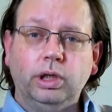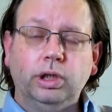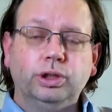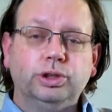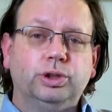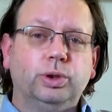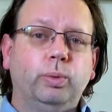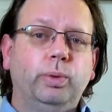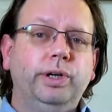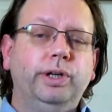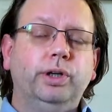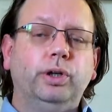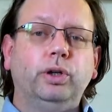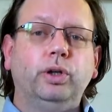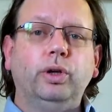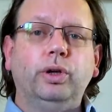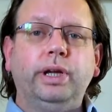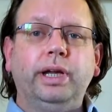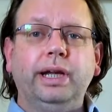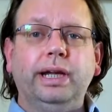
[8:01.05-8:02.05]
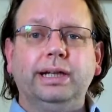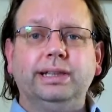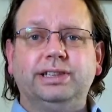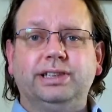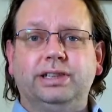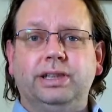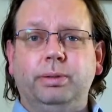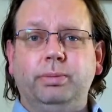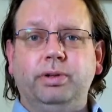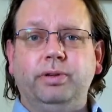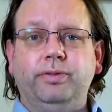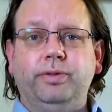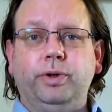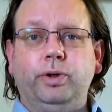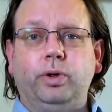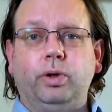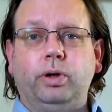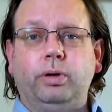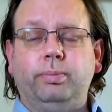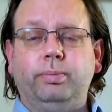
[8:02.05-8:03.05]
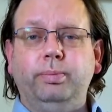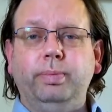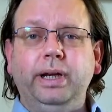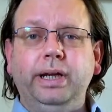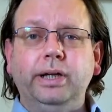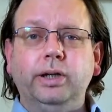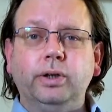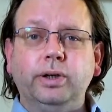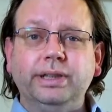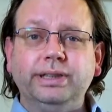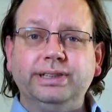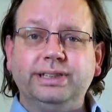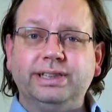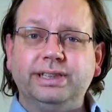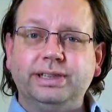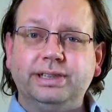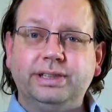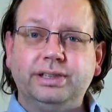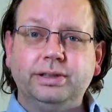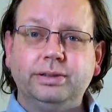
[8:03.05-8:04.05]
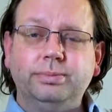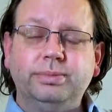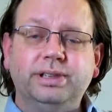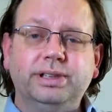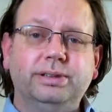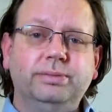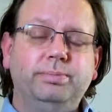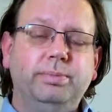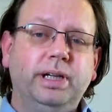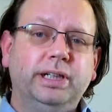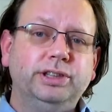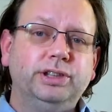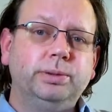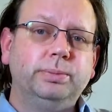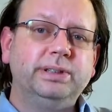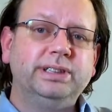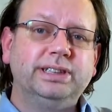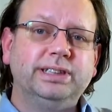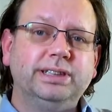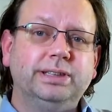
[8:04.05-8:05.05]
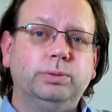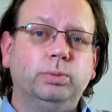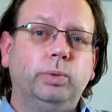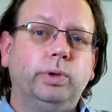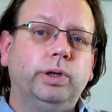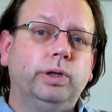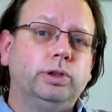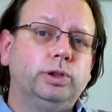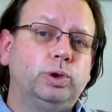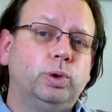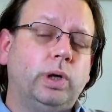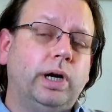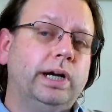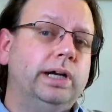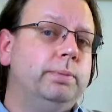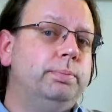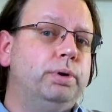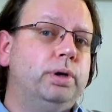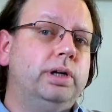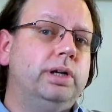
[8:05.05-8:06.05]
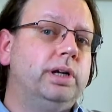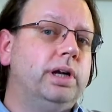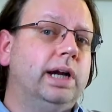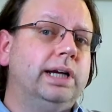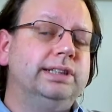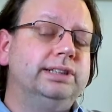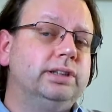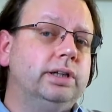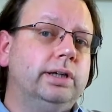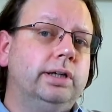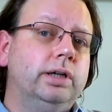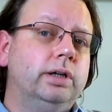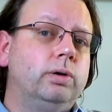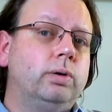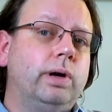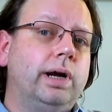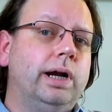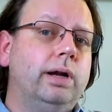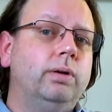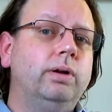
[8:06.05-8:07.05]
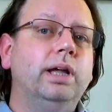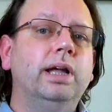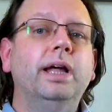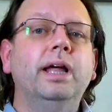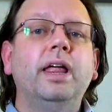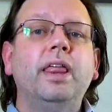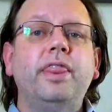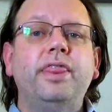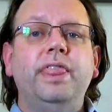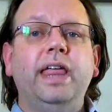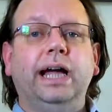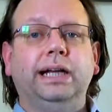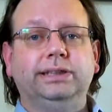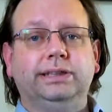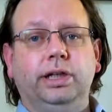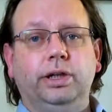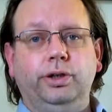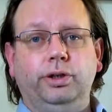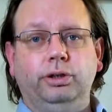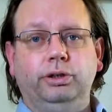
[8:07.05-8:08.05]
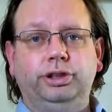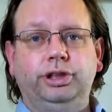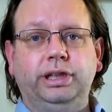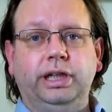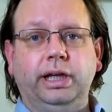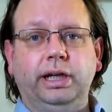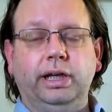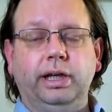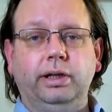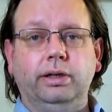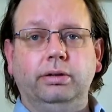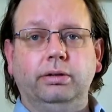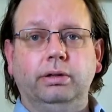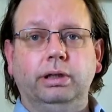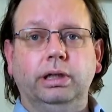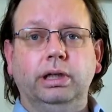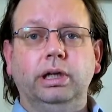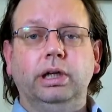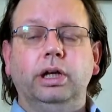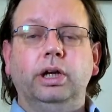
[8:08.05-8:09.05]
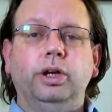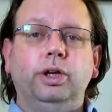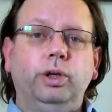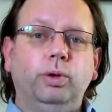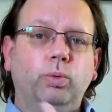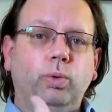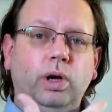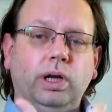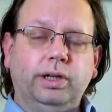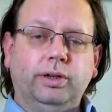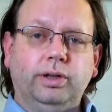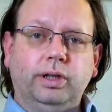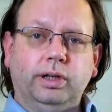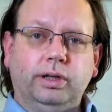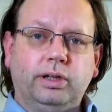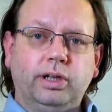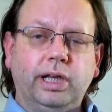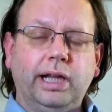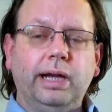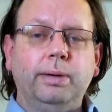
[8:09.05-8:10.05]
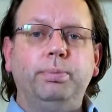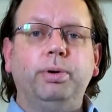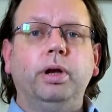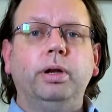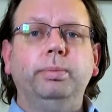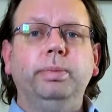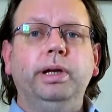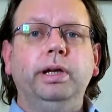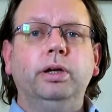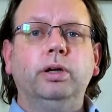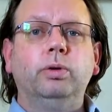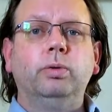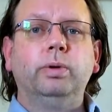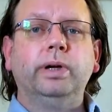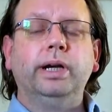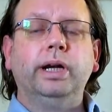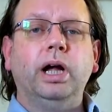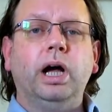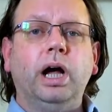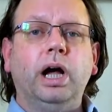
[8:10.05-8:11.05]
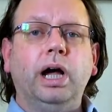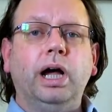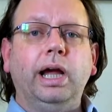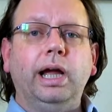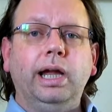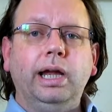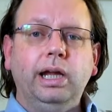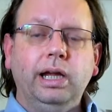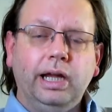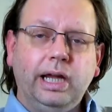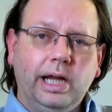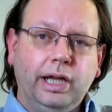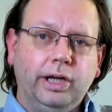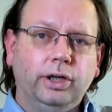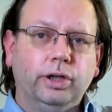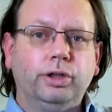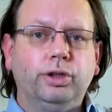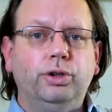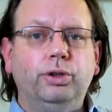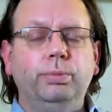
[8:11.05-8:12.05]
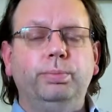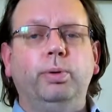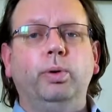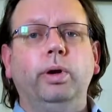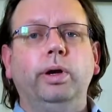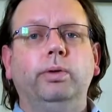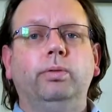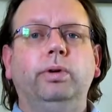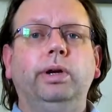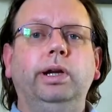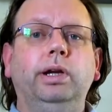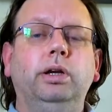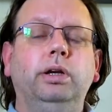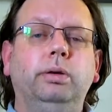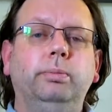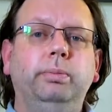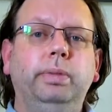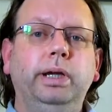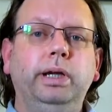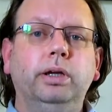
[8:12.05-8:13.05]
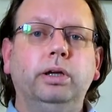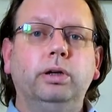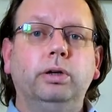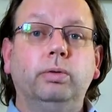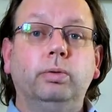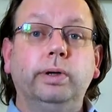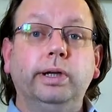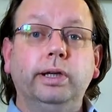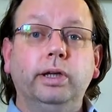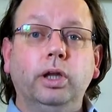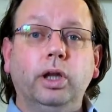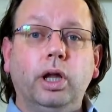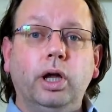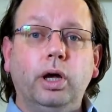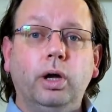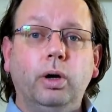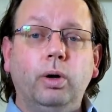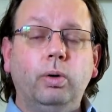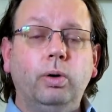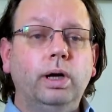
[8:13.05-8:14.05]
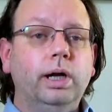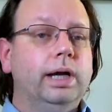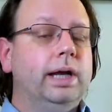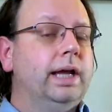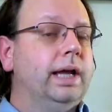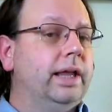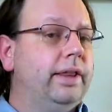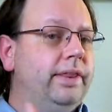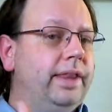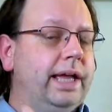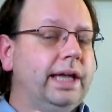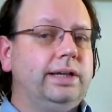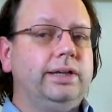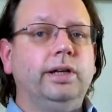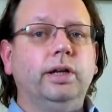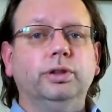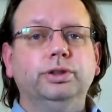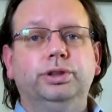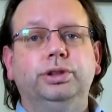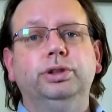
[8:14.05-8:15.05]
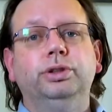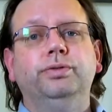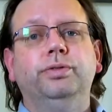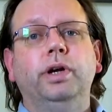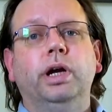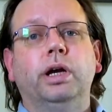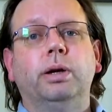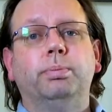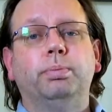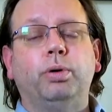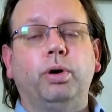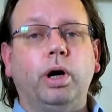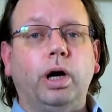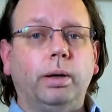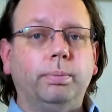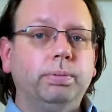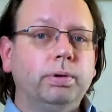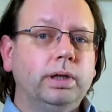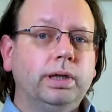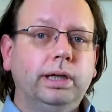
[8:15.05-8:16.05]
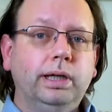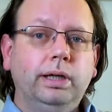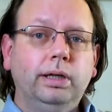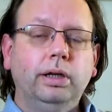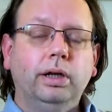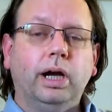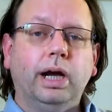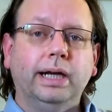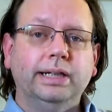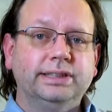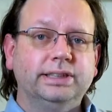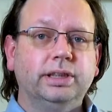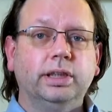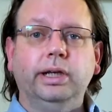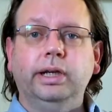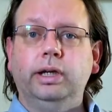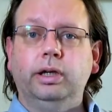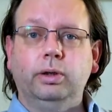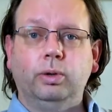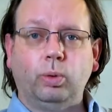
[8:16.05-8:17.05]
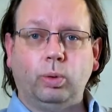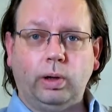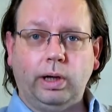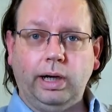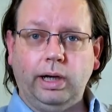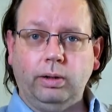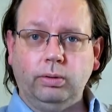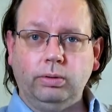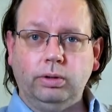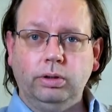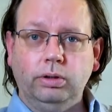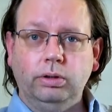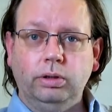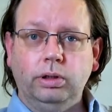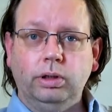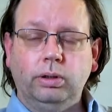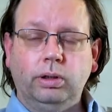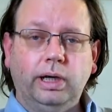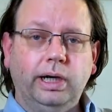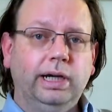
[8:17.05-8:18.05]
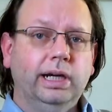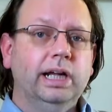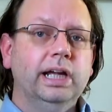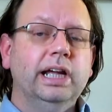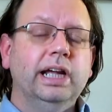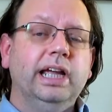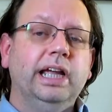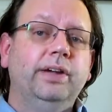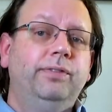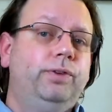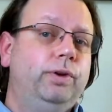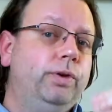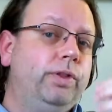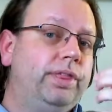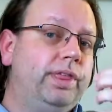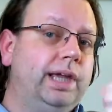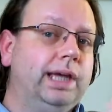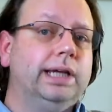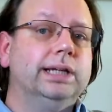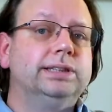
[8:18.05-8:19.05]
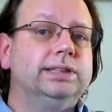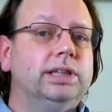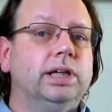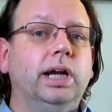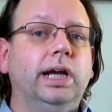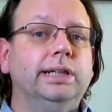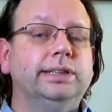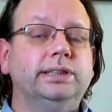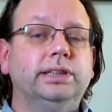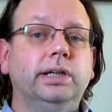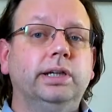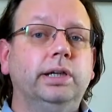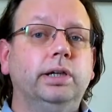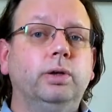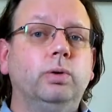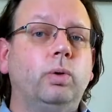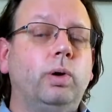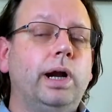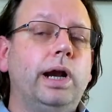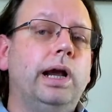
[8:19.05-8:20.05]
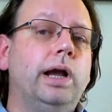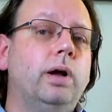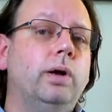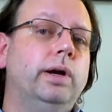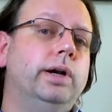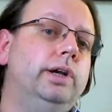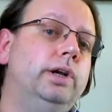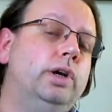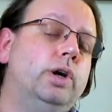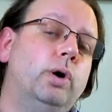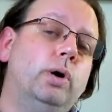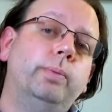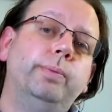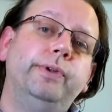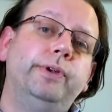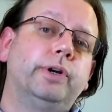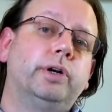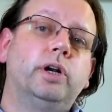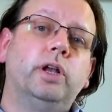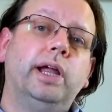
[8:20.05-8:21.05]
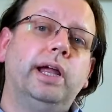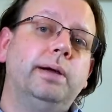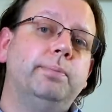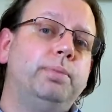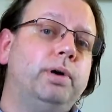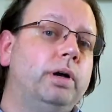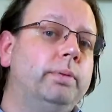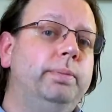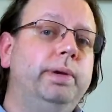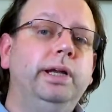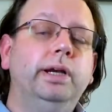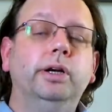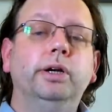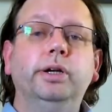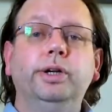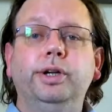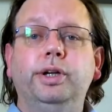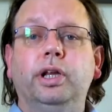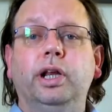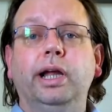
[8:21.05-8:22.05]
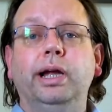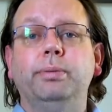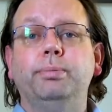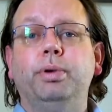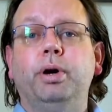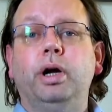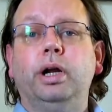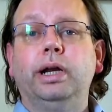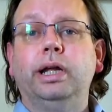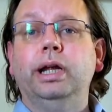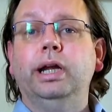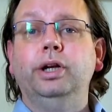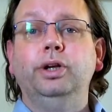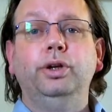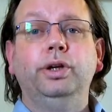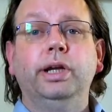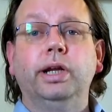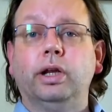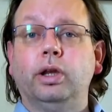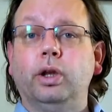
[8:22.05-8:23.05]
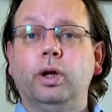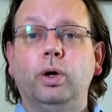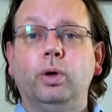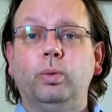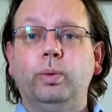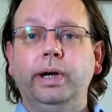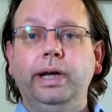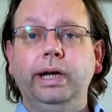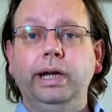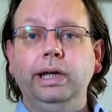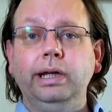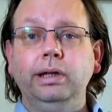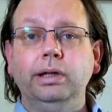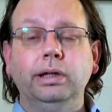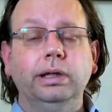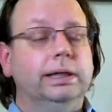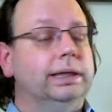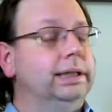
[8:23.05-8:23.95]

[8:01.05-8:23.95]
So when you're looking at some of your metering systems and measurement systems where you're trying to put an isolated ground, that's how you check it. You want the clamp-on meter to read high and your 2-point meter to read low, and that tells you you've got a properly isolated ground. Right? If you think it's an isolated ground and you go up with your clamp-on meter and you clamp on it and you get a low reading,